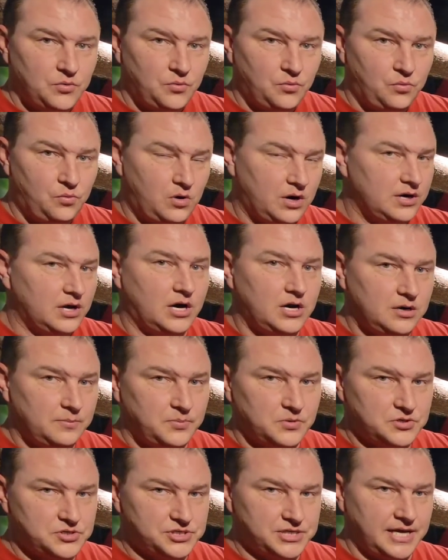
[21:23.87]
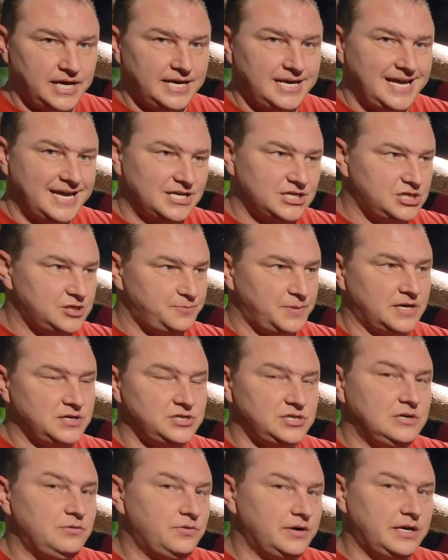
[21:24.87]
100%,
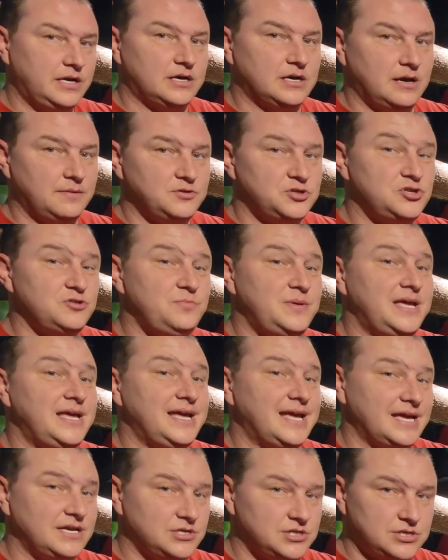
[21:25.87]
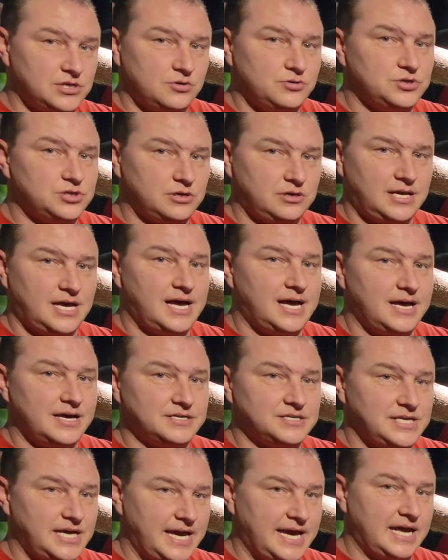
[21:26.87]
especially when it comes to being a
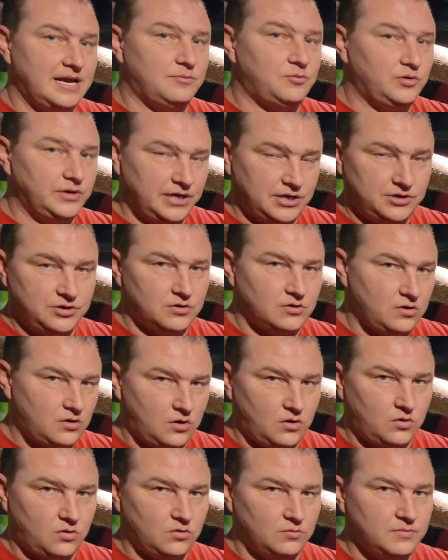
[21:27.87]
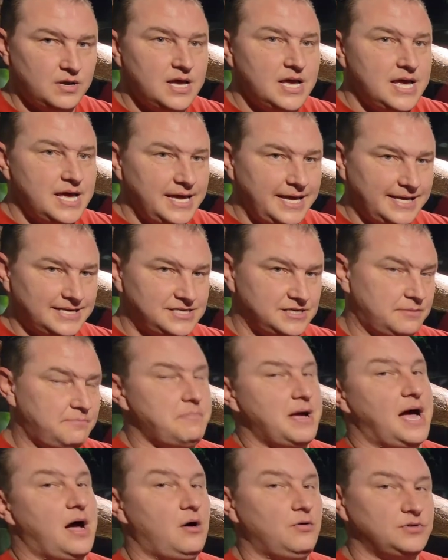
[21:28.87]
socialized animal in your home. It's
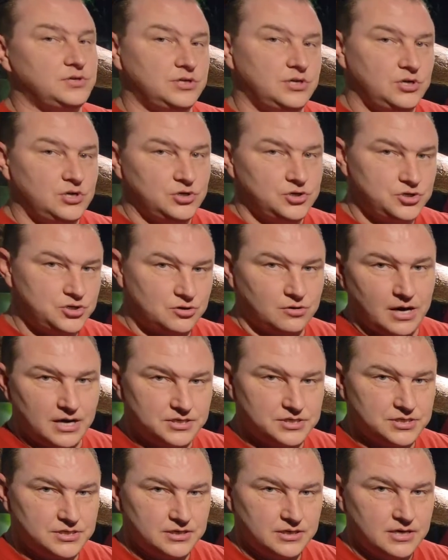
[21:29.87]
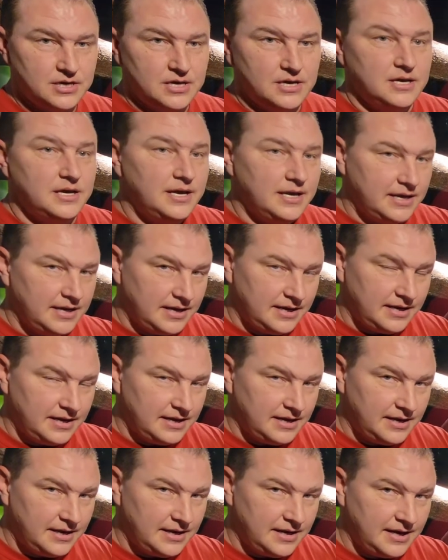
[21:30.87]
about trust
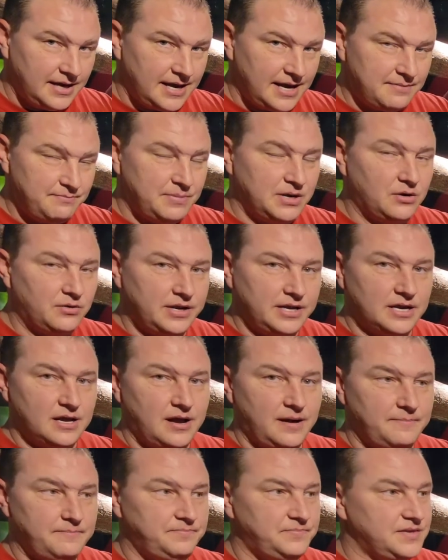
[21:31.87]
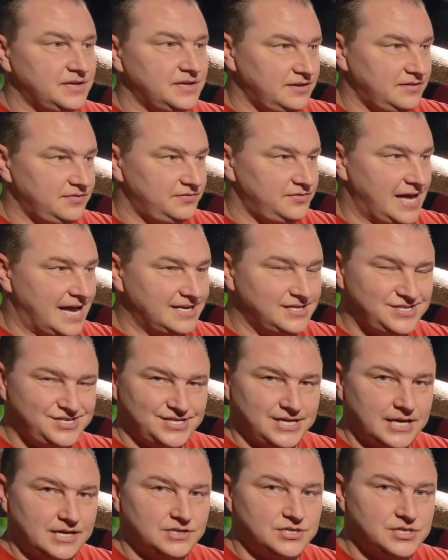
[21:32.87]
and building up that
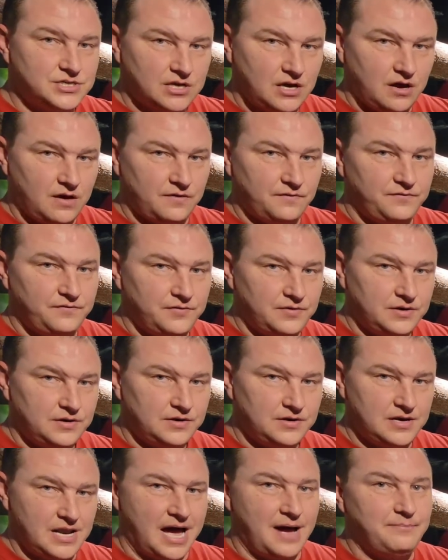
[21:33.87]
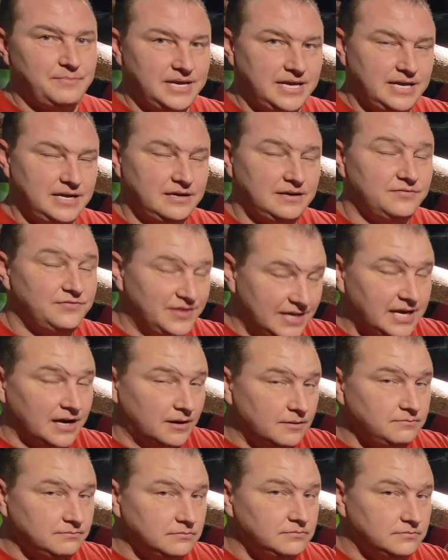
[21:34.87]
sense of not being
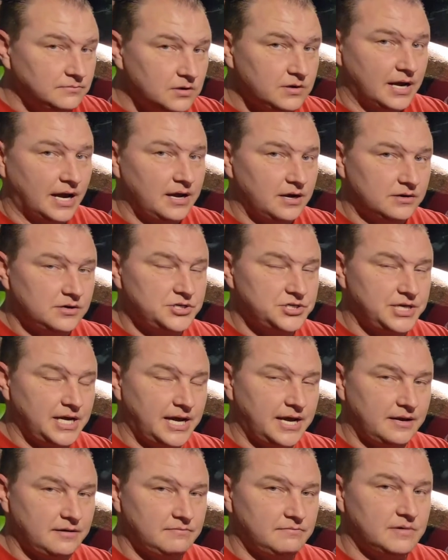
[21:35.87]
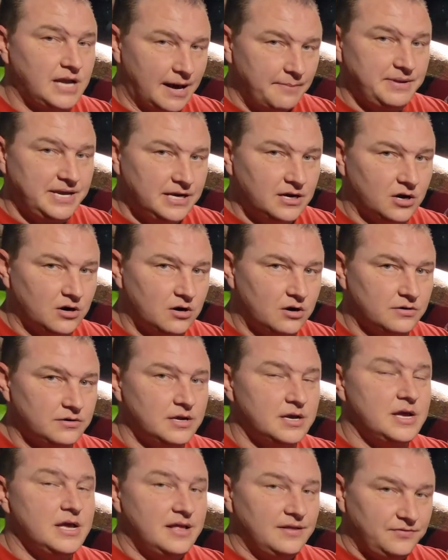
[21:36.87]
them, okay, understand, not being
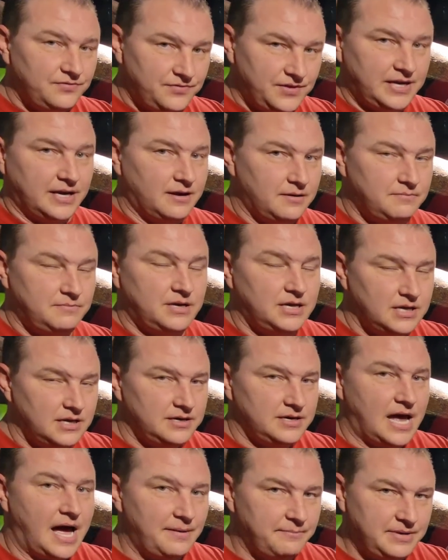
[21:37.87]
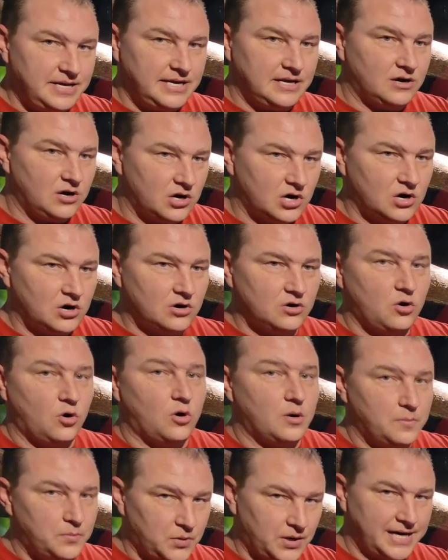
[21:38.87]
hurt, them not being hurt
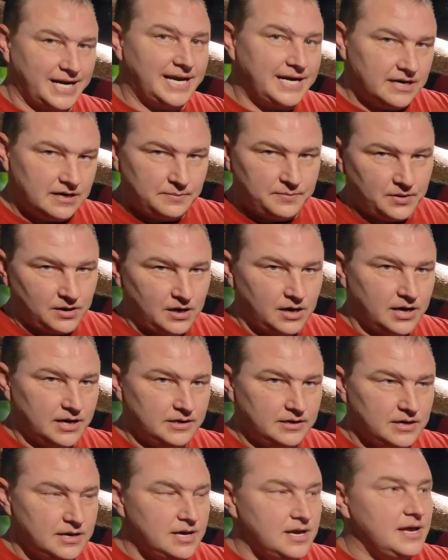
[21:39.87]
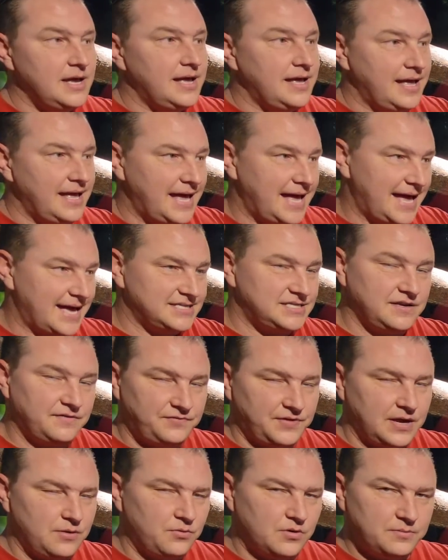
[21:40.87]
or predated upon as
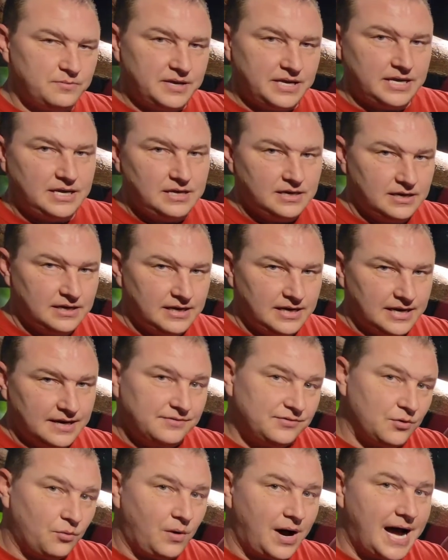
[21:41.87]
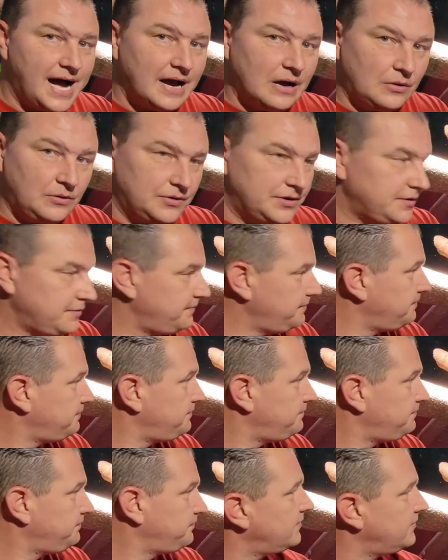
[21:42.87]
if they would be in the wild.
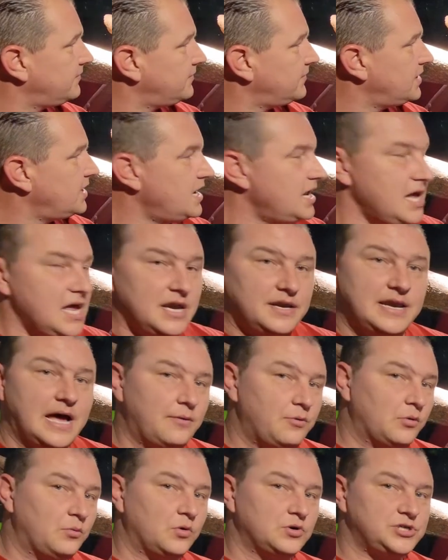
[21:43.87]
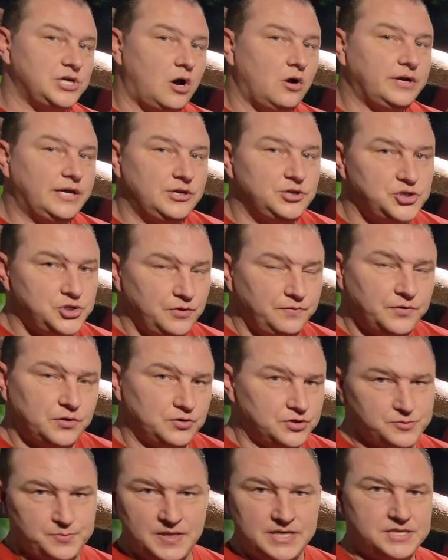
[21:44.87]
Now, when we're talking
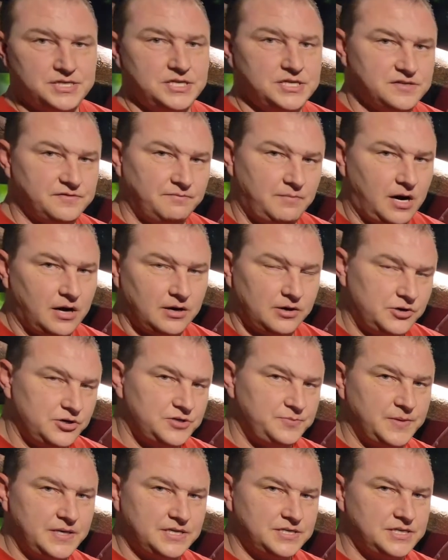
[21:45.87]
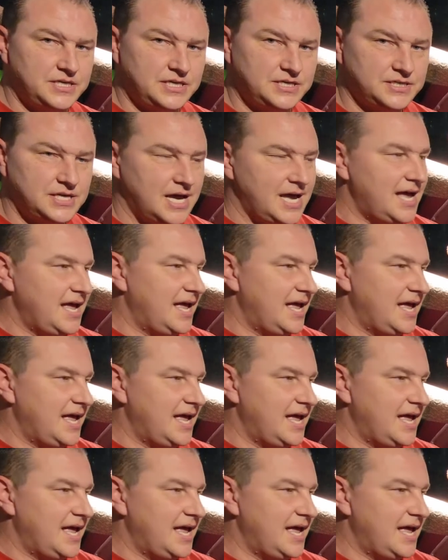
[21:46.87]
juvenile species of monitor species,